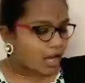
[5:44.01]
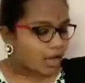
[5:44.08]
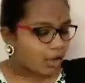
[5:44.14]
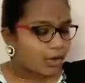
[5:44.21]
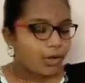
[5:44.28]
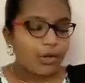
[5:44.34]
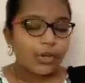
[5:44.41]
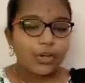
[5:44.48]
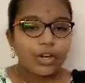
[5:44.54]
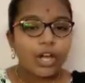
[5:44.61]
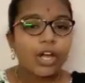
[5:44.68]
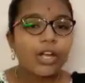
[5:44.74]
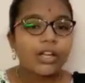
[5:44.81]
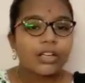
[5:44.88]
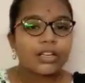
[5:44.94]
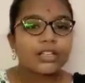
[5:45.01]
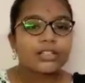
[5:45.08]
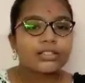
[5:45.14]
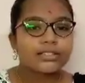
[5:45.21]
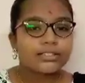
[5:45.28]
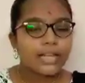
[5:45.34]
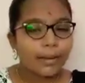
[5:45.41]
Do you know
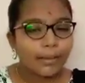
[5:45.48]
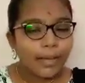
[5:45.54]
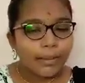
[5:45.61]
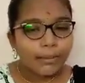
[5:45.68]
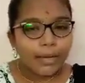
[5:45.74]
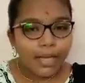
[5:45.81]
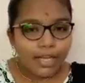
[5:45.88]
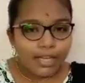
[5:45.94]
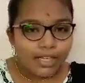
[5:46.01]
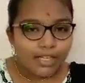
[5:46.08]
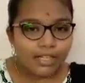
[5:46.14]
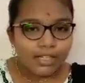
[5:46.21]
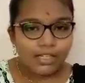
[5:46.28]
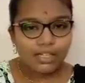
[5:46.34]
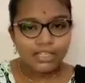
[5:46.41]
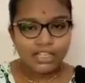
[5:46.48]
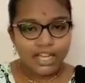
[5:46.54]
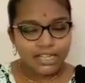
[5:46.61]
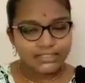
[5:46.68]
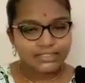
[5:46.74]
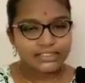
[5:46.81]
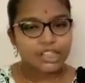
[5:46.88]
cell membrane?
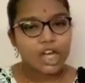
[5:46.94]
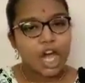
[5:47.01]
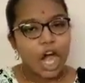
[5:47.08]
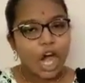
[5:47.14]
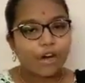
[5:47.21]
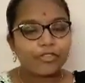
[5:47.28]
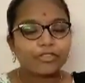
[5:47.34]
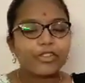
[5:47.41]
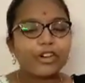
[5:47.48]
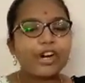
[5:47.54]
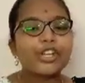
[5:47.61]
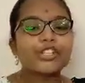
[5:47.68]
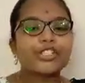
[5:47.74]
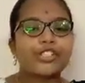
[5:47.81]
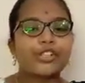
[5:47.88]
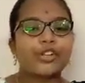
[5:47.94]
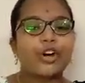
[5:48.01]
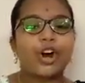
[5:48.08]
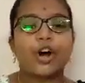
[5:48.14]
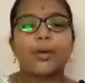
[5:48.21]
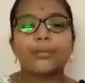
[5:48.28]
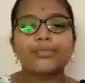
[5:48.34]
Yes, of course you
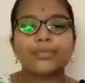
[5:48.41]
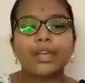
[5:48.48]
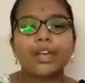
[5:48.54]
know.